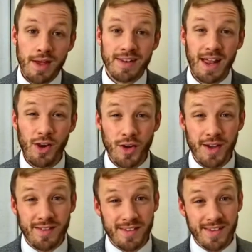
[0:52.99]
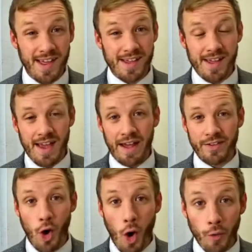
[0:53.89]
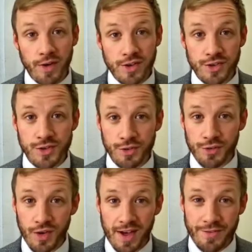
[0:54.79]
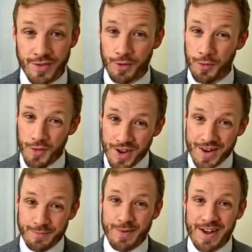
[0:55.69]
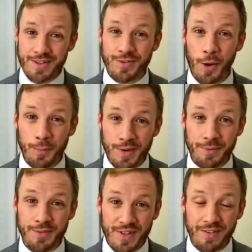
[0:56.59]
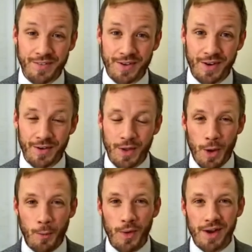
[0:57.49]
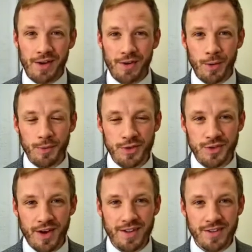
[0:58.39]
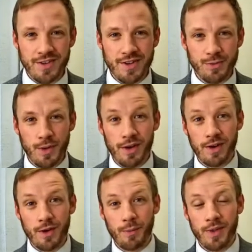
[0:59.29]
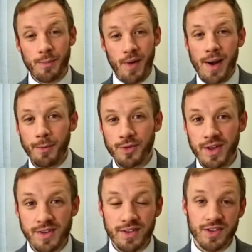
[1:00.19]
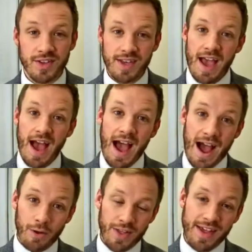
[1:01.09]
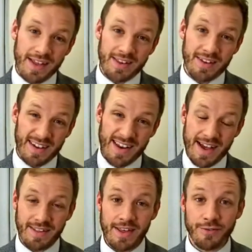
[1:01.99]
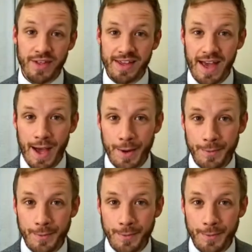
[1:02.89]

Now, looking today at the origins of life is a really big topic with that regard. We're going to look at what science says, we're going to look at what the Bible says and see how they interconnect if they can.